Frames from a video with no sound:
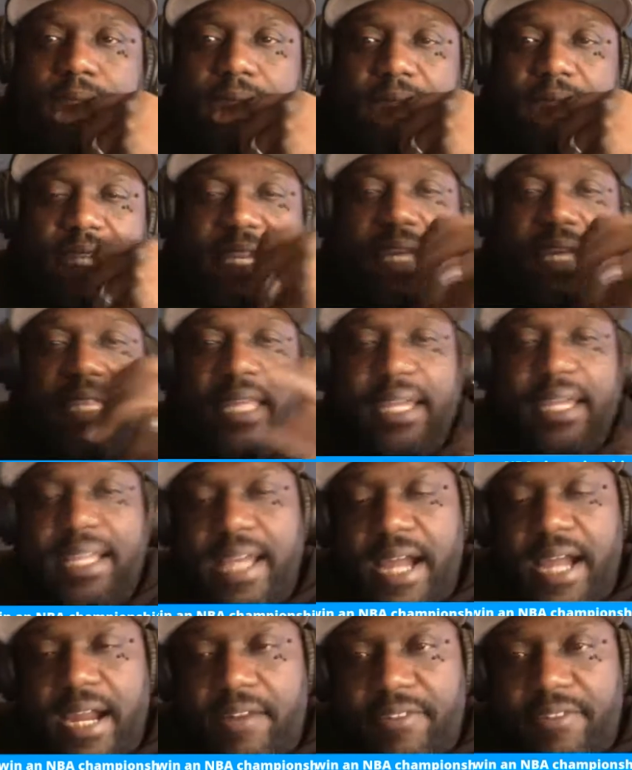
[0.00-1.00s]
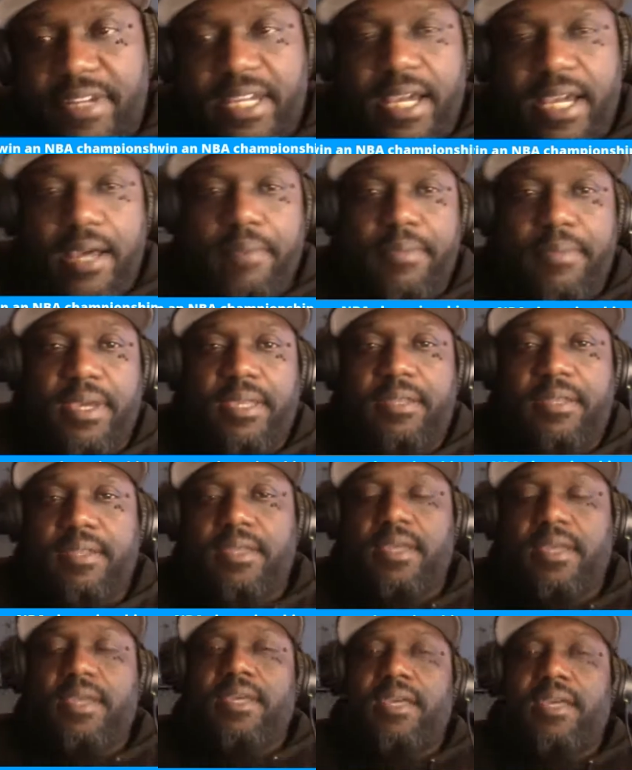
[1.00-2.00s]
Then they let Kyrie come in
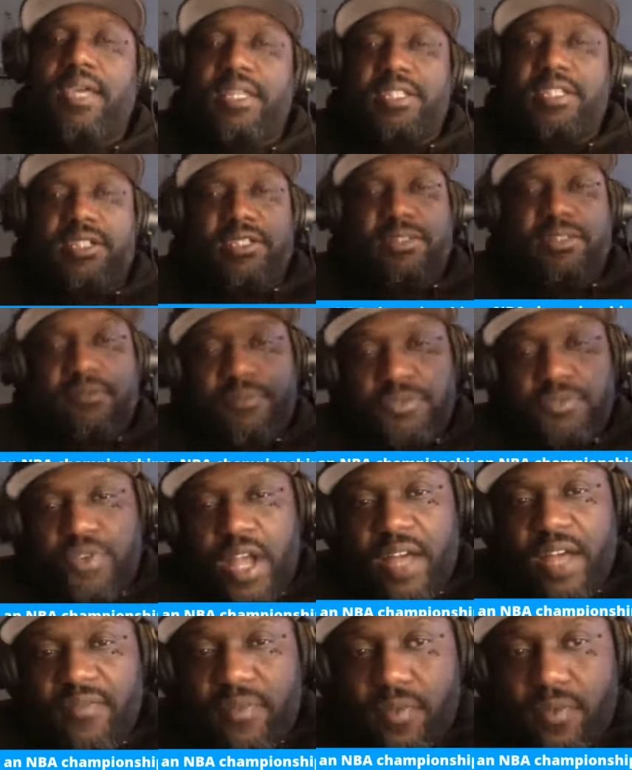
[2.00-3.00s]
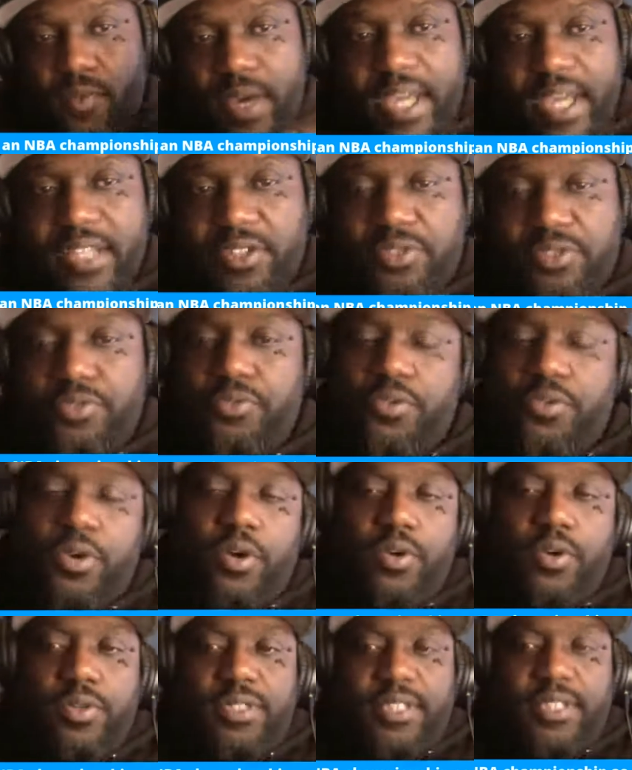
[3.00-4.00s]
and just drive a wedge through the
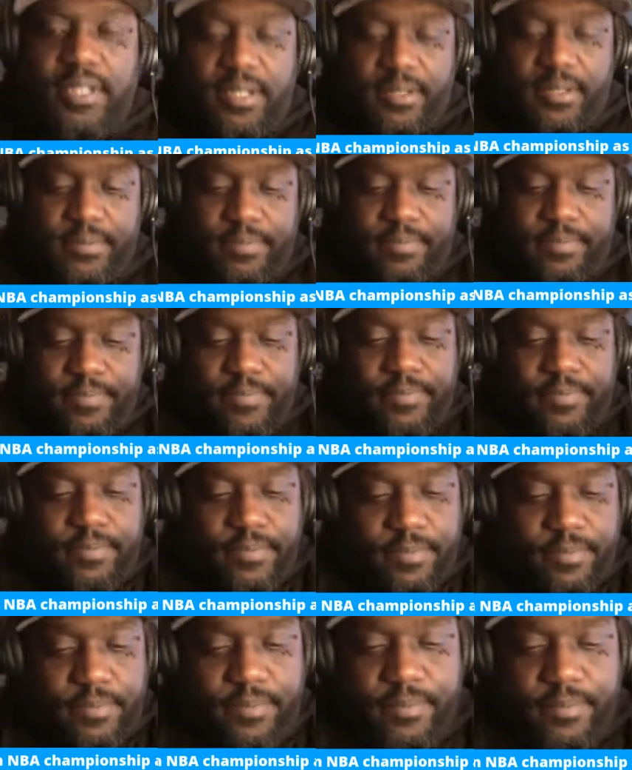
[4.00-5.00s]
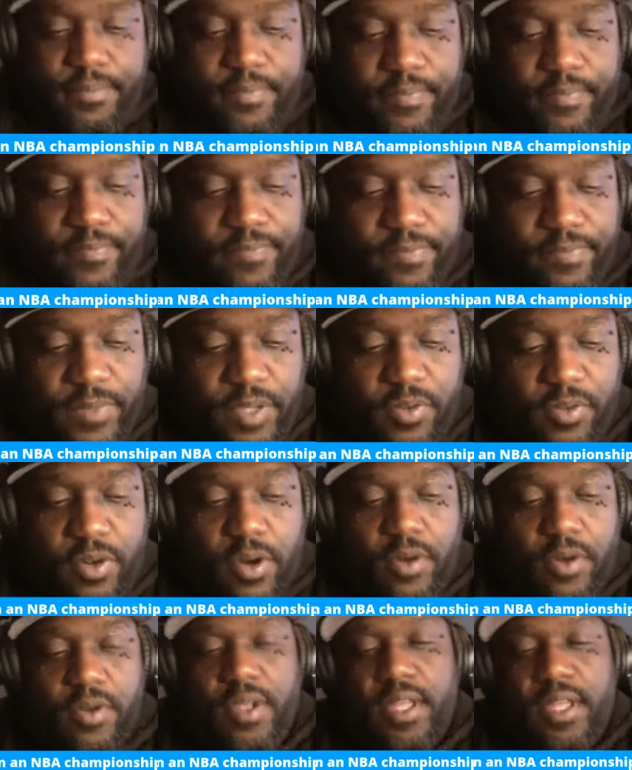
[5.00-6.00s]
whole team.
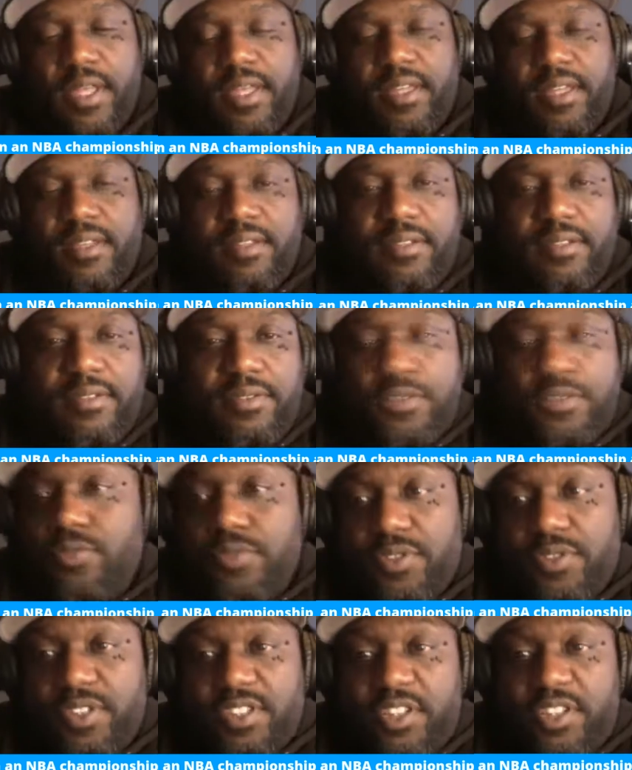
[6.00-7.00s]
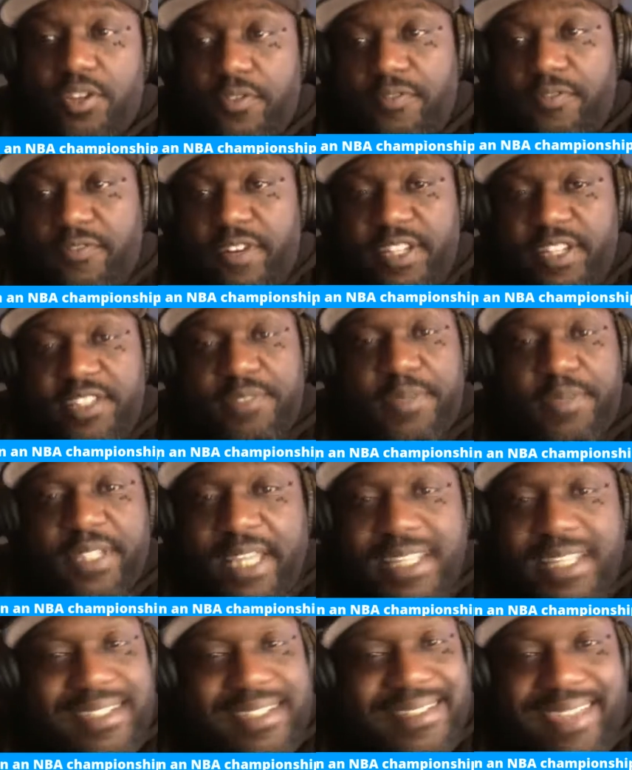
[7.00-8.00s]
Dudes are still friends, but
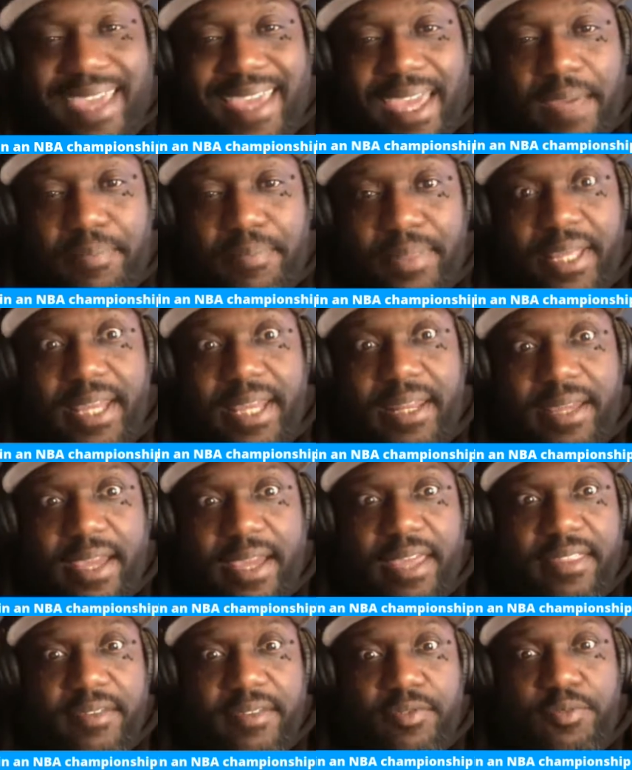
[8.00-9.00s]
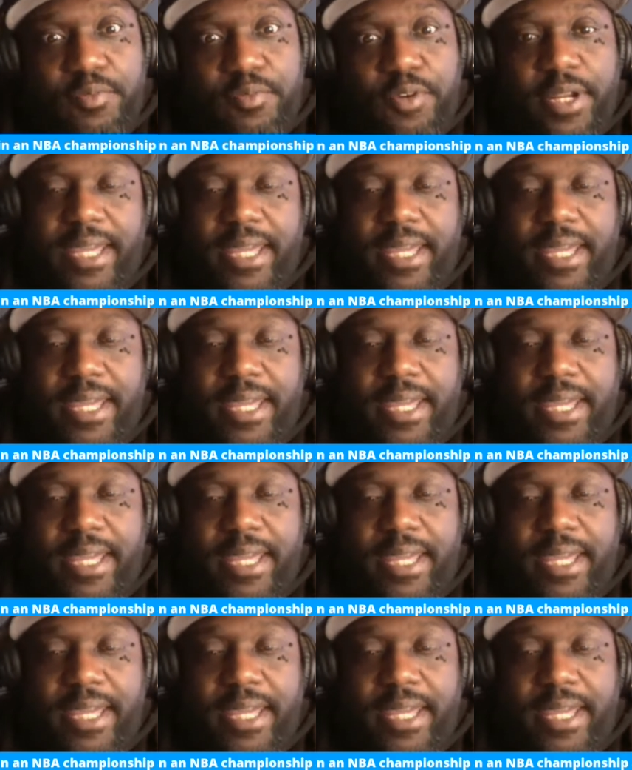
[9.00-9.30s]
they just can't play together no more.